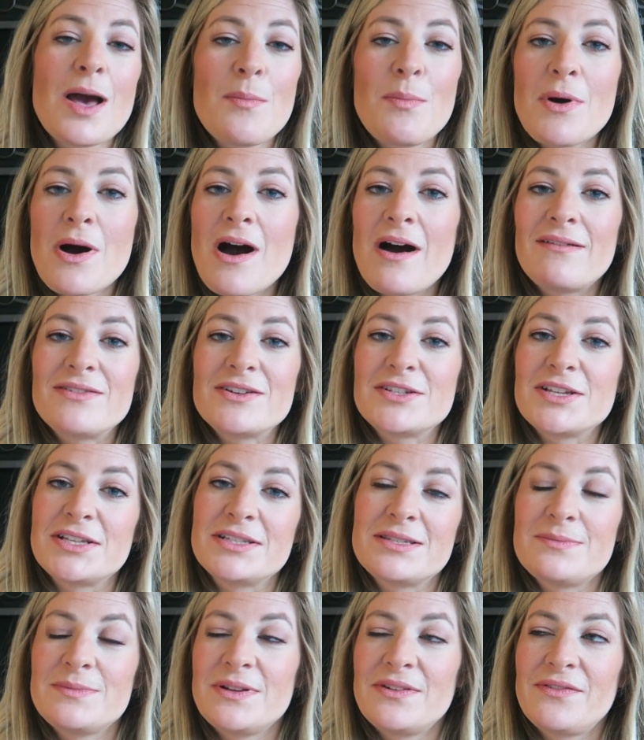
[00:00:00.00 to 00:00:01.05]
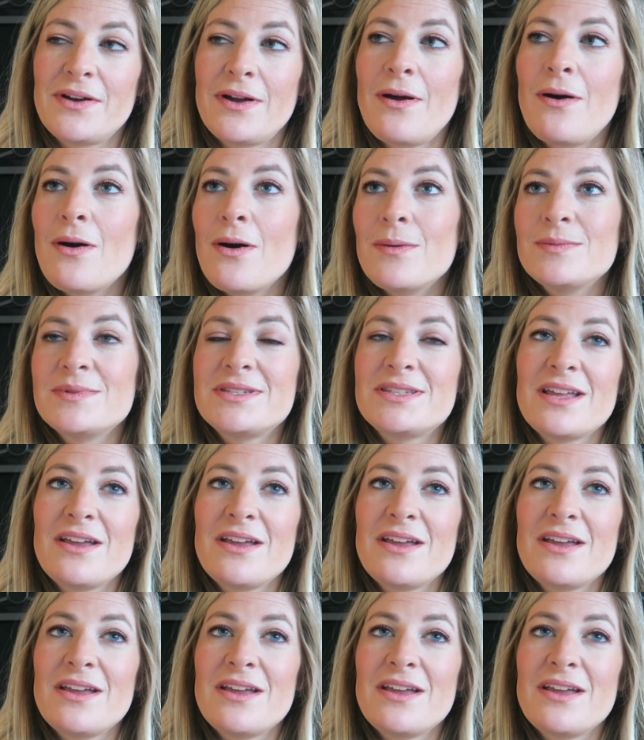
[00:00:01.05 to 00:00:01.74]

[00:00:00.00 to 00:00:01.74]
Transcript: couple offers on some different homes.